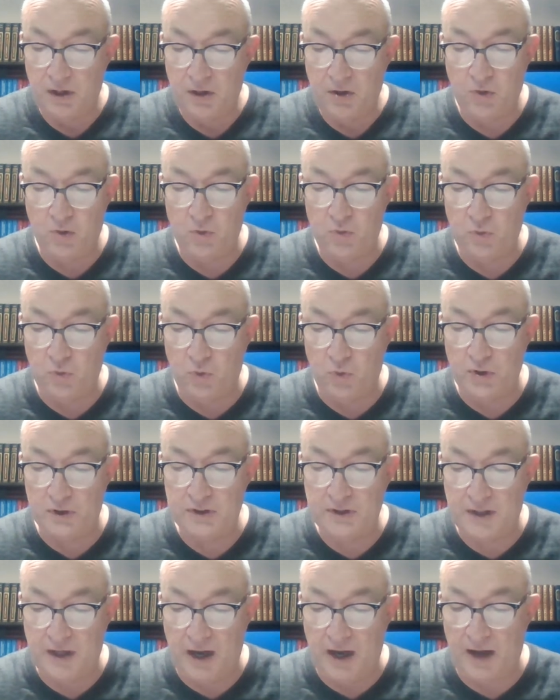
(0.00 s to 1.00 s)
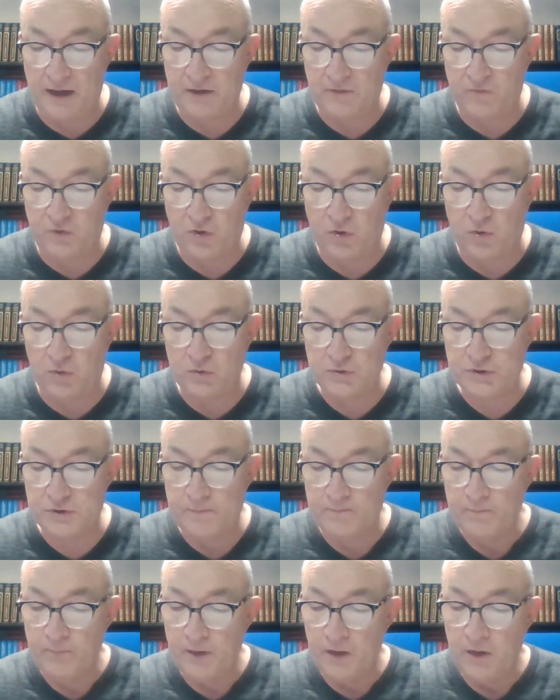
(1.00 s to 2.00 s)
o Lord God of hosts,
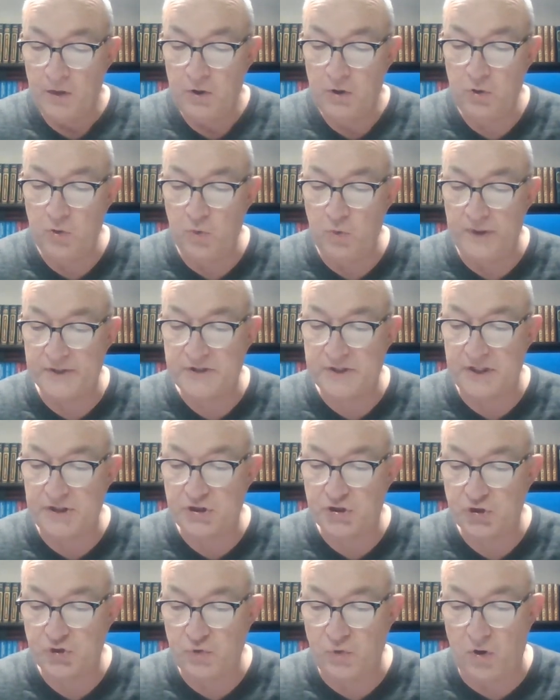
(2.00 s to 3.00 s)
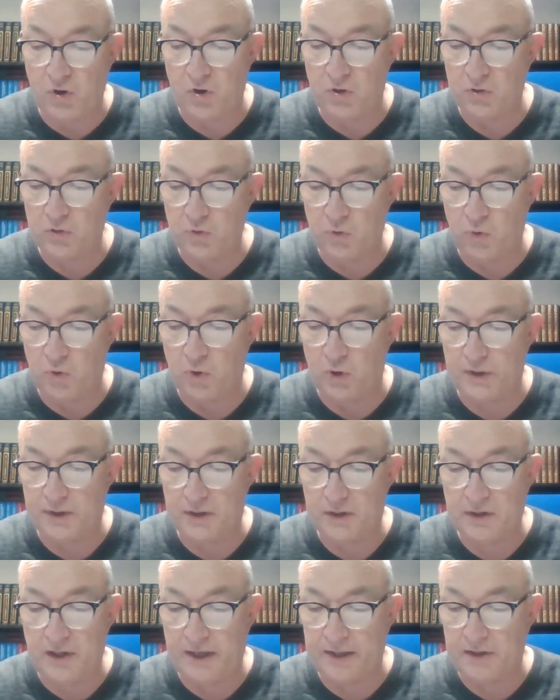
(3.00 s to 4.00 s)
who is a strong Lord
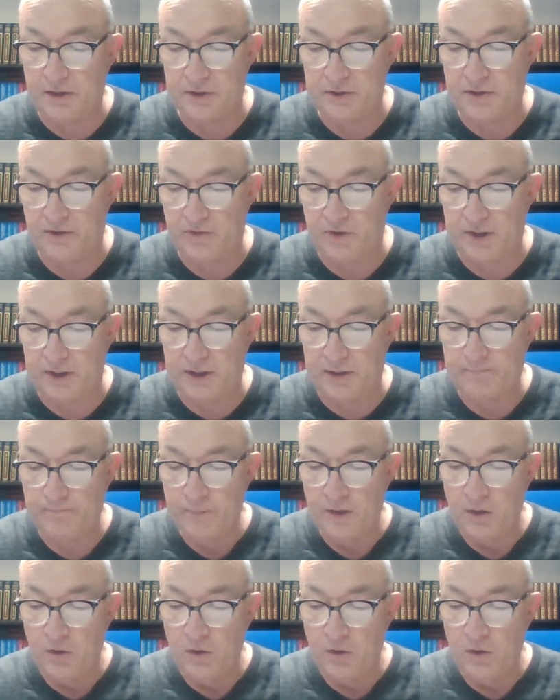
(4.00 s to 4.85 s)
like unto thee,